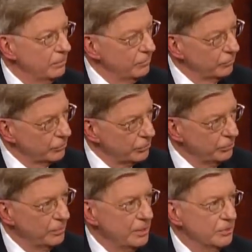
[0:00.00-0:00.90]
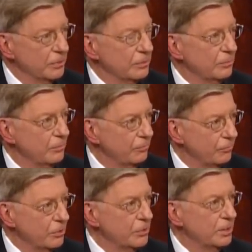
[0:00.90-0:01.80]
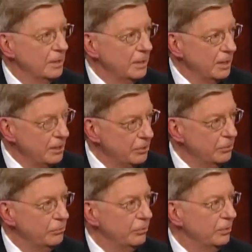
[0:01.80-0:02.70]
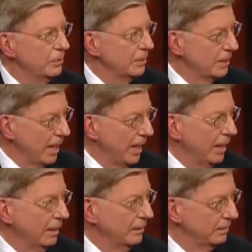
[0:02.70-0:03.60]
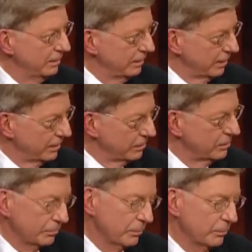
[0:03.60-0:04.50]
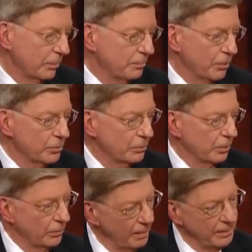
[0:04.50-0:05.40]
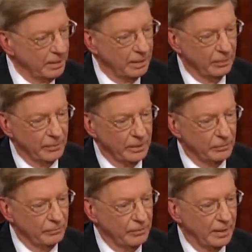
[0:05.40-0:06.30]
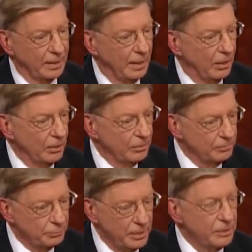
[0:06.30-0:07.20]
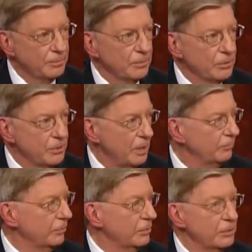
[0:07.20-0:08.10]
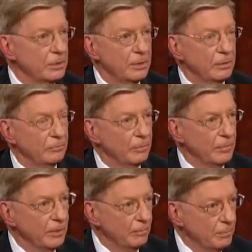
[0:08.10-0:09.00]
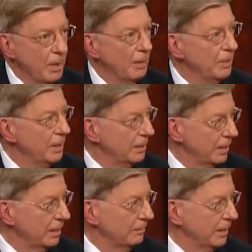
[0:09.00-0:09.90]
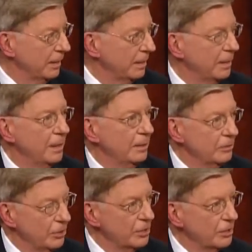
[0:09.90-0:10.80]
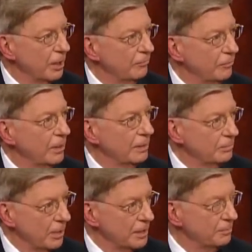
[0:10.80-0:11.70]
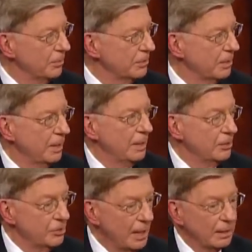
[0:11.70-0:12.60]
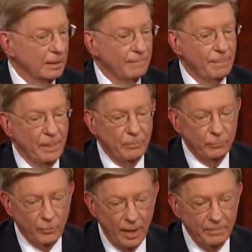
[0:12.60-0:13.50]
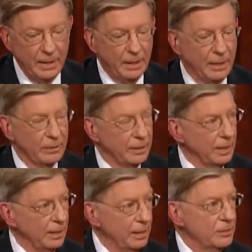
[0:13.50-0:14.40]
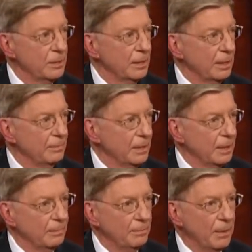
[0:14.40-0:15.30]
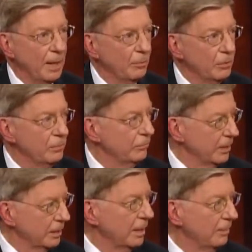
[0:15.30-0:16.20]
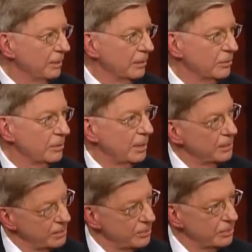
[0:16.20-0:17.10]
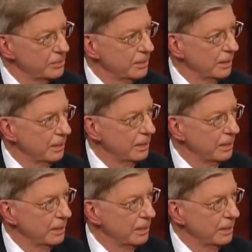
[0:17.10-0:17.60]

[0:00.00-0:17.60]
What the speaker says: For two reasons. First, the youth today, as opposed to when Romney Care went into effect, are the principal sufferers from the Obama economy. They're just not feeling prosperous. Second, Romney Care did not instantly become a byword for incompetence, as this has done.